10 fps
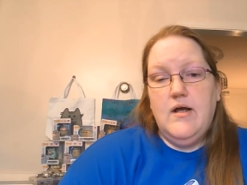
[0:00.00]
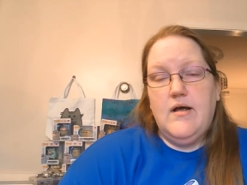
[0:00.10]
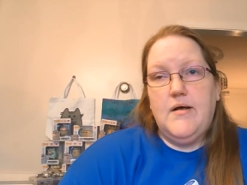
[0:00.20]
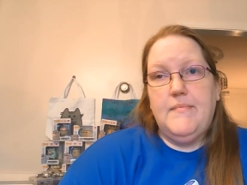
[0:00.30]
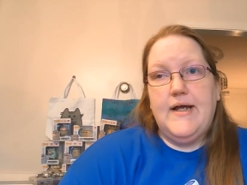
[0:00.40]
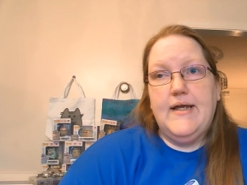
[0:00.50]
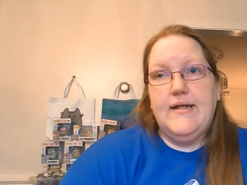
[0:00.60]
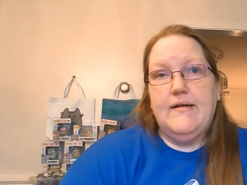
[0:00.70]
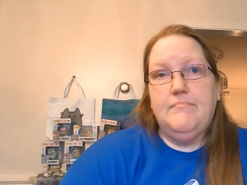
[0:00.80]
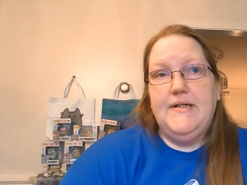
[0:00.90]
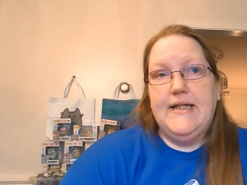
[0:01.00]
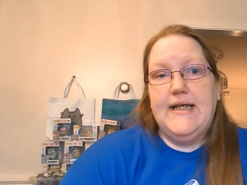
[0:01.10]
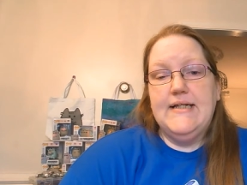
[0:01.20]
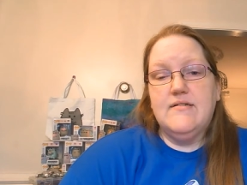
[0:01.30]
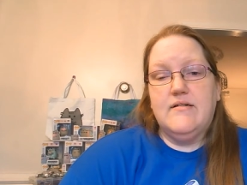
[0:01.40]
Um, I had
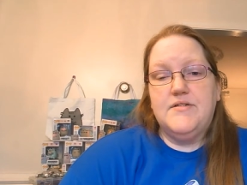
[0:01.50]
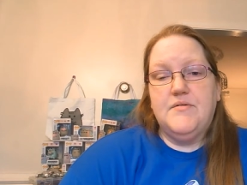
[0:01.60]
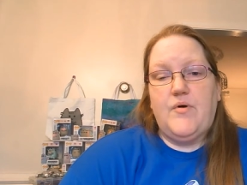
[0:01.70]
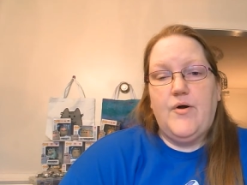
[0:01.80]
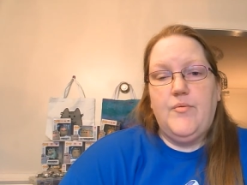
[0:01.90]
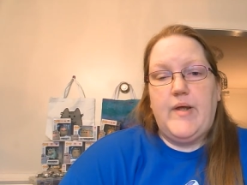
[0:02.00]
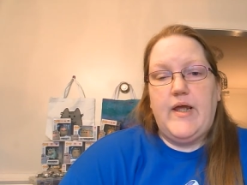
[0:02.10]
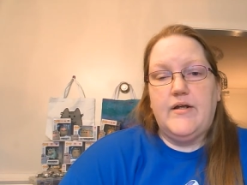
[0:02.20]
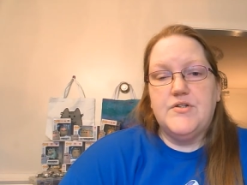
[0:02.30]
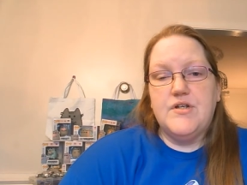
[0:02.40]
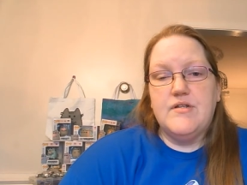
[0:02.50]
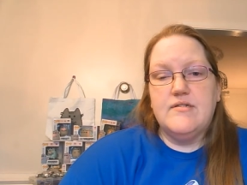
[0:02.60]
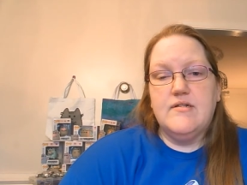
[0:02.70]
planned on tomorrow being just